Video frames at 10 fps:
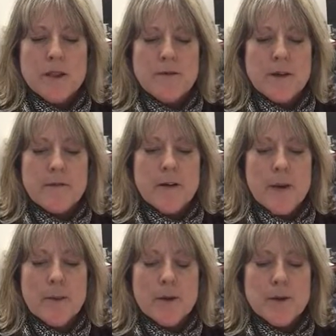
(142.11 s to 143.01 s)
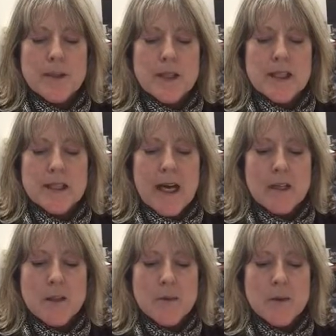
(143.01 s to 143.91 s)
to verify a person is
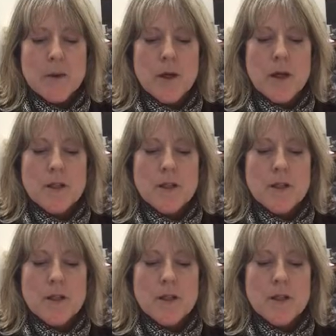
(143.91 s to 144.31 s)
eligible